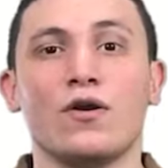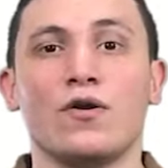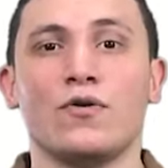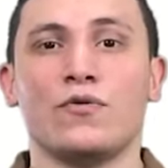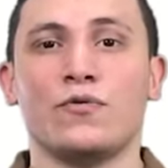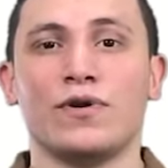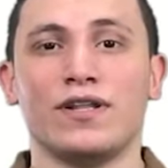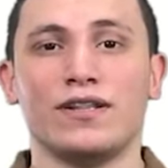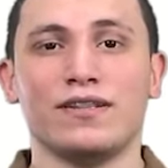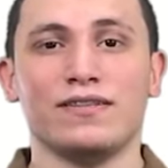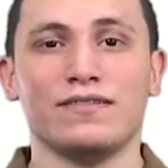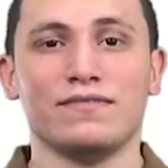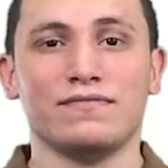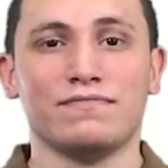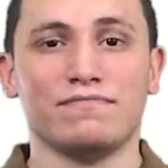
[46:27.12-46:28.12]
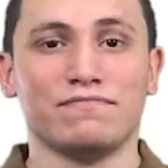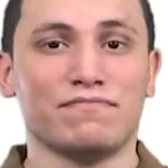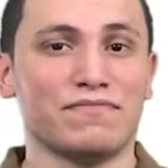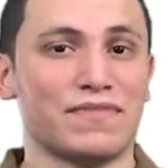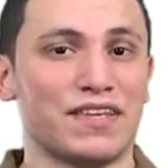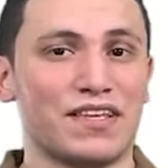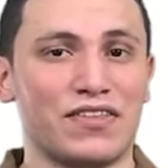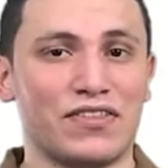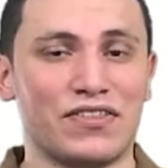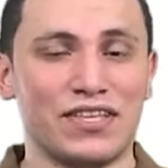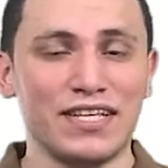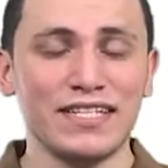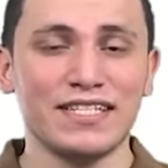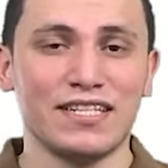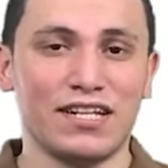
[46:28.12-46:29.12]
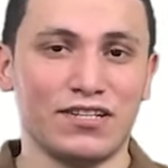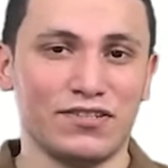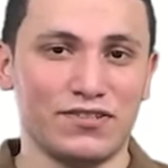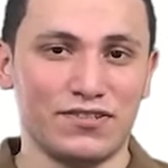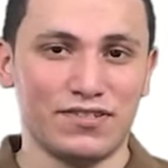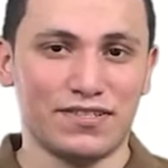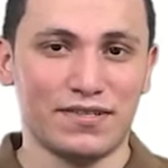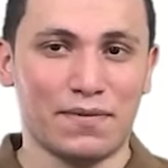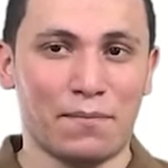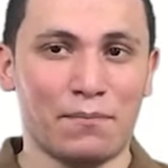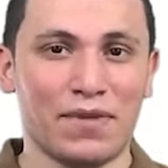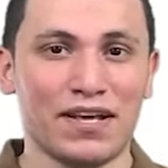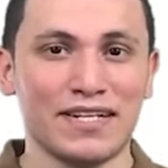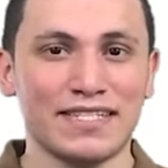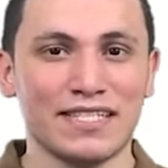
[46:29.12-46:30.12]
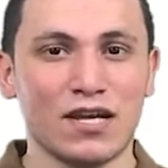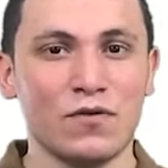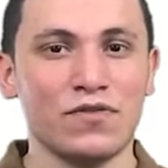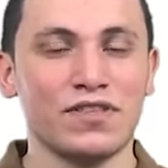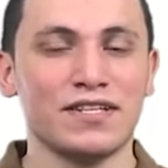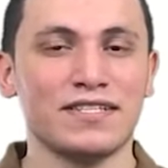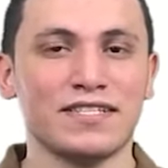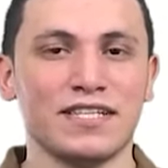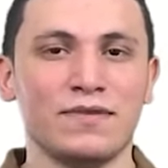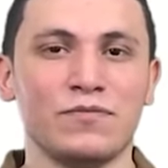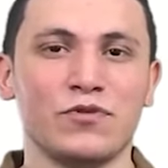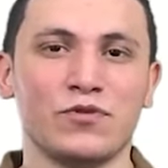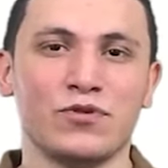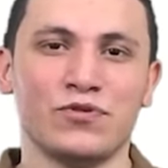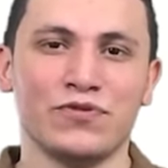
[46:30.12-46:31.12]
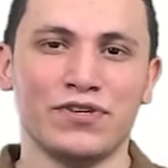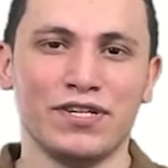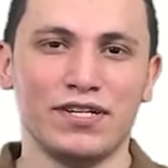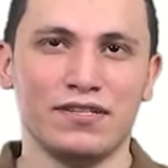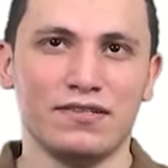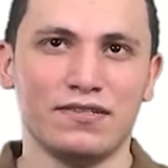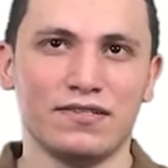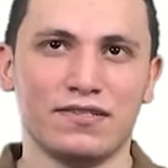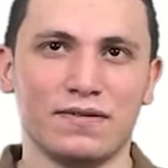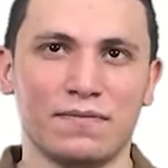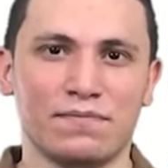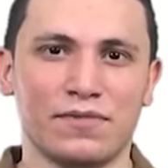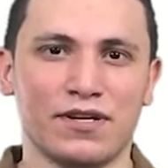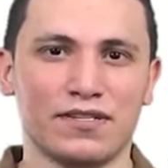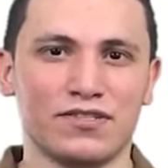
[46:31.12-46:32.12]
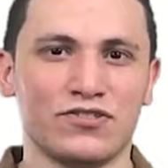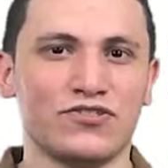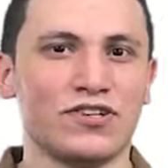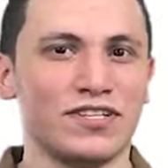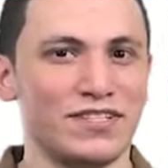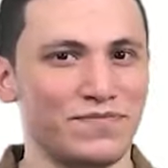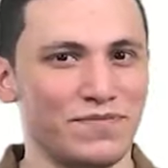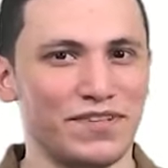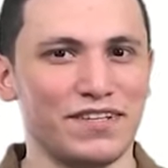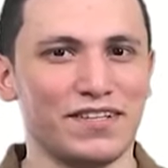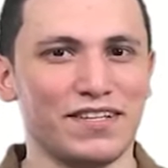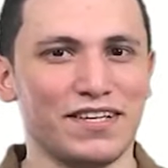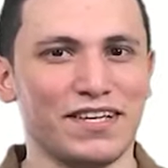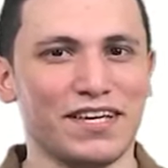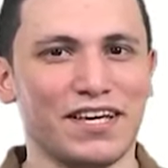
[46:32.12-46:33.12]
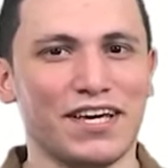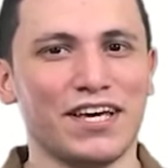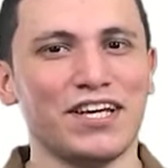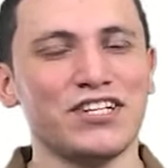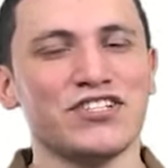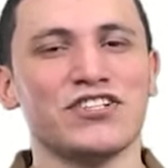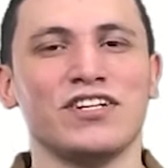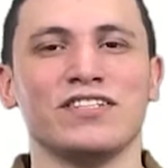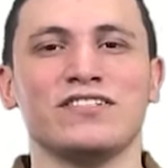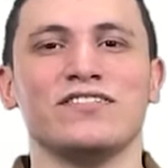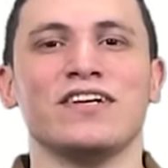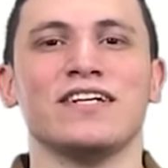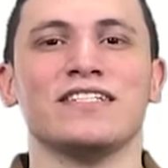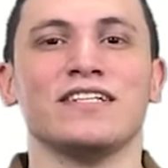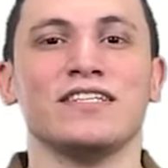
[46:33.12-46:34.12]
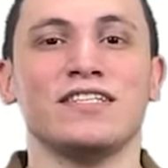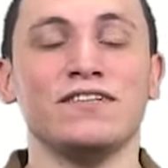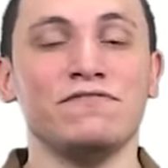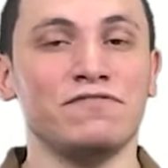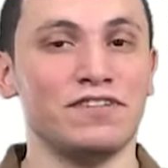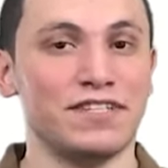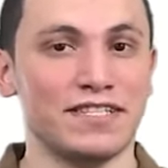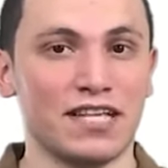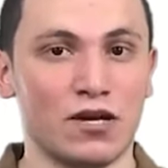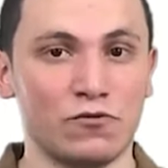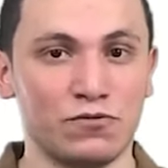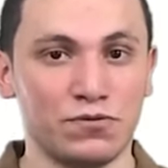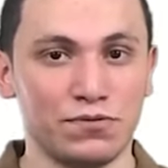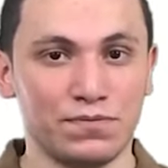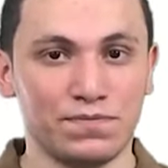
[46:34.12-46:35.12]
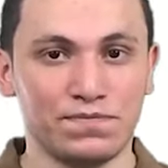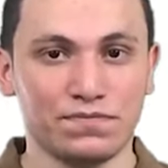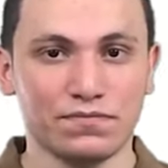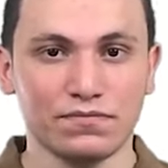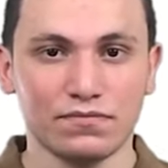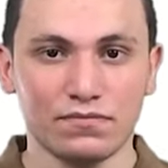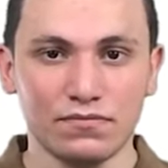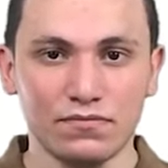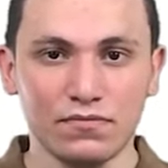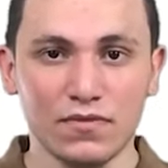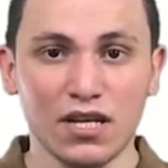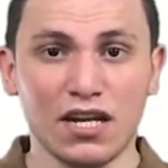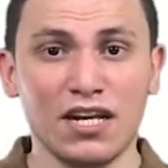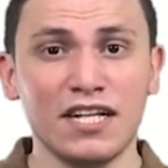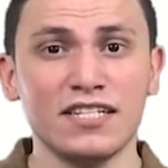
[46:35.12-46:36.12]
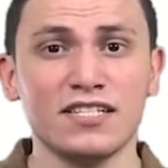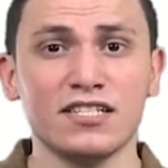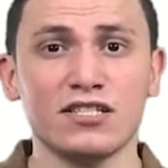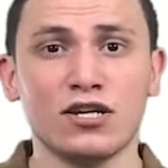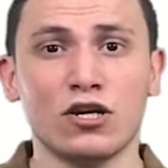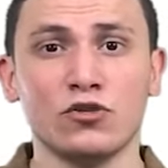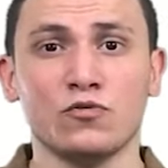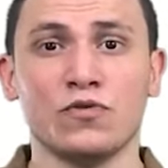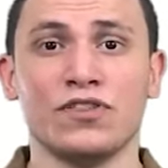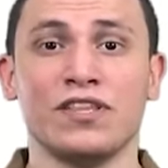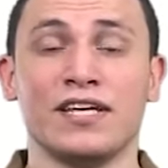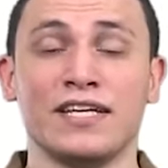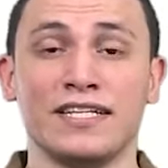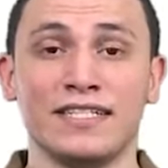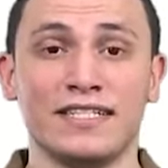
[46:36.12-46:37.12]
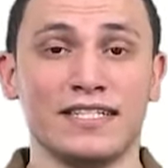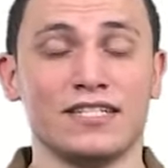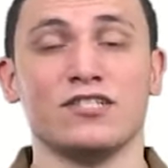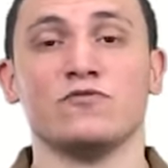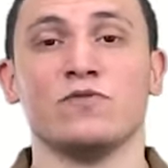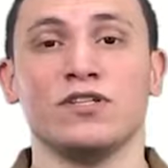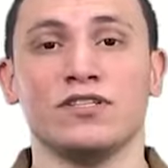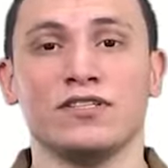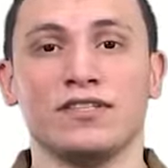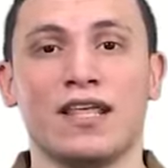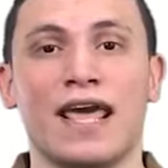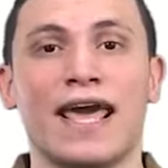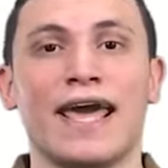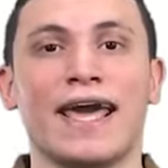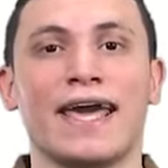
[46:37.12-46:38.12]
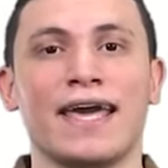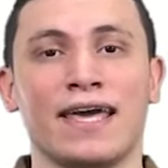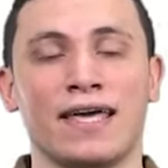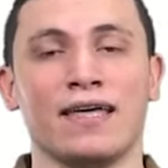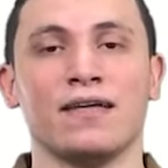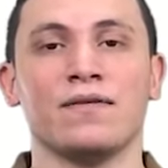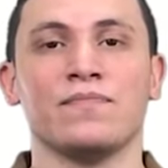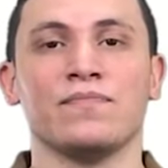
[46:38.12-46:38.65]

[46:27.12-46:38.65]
Well, these letters may sound the same to your ears, but trust me, each letter has a different sound. Let's start with the easiest one, he.